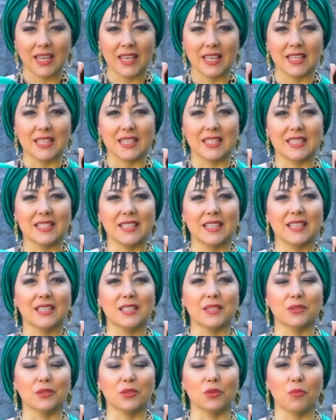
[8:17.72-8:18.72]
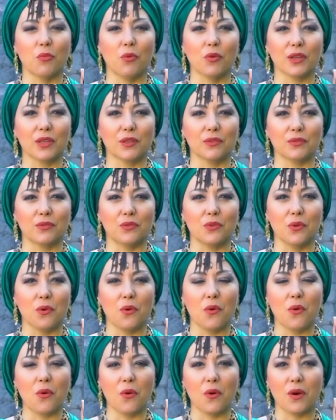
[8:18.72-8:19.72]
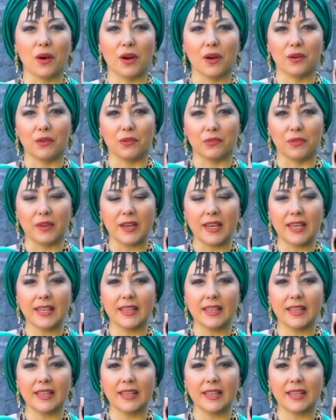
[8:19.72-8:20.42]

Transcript: Take a deep breath. Exhale.